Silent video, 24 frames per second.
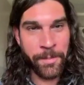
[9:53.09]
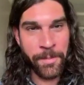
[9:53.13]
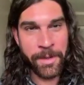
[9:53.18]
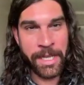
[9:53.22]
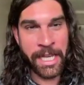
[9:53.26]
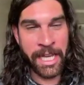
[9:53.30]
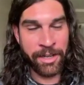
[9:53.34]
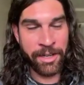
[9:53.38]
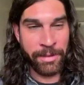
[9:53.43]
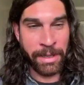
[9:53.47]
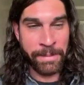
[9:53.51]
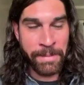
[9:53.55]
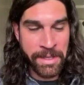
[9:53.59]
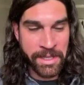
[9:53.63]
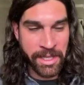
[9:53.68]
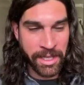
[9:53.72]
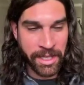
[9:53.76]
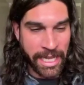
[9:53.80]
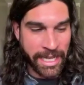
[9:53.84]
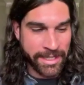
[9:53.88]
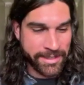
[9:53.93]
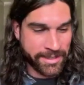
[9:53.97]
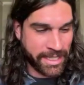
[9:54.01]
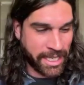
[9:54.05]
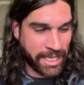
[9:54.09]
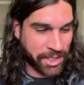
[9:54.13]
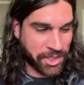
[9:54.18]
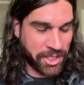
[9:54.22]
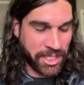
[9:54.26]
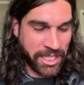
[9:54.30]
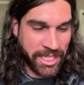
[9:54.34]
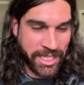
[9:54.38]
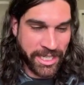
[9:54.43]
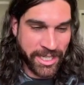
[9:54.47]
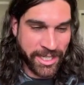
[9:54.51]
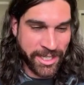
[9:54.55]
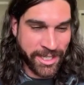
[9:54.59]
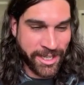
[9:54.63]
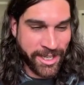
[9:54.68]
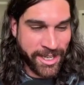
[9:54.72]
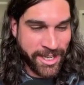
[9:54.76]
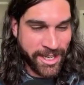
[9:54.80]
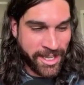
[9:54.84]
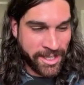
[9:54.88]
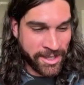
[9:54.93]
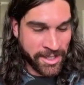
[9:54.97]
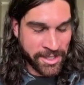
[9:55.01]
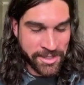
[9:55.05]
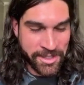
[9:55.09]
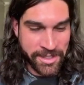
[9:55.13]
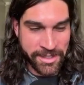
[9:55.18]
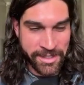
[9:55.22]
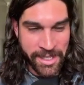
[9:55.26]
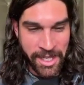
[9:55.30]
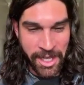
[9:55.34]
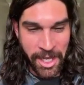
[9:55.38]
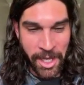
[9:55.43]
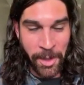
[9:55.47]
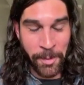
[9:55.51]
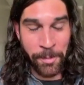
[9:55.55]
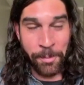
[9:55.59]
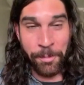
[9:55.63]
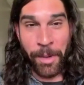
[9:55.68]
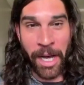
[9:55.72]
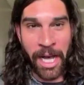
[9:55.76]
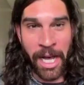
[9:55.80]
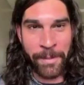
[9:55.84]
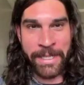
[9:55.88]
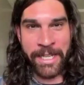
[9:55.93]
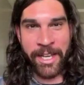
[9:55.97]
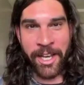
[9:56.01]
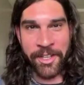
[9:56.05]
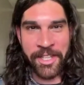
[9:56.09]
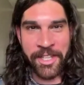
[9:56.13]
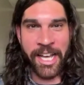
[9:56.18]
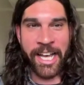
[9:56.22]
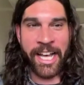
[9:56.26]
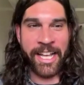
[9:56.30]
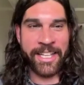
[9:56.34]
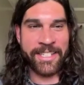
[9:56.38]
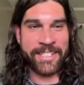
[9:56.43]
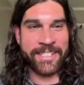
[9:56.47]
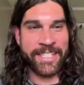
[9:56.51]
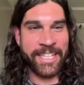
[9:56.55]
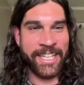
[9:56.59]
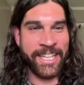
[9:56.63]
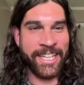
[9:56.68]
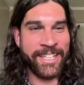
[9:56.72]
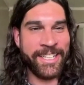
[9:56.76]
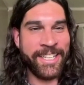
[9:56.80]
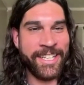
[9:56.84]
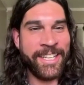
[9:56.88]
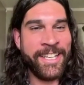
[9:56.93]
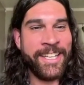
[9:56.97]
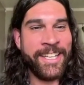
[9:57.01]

kind of like me the last section here. This is Bobby on the hot seat.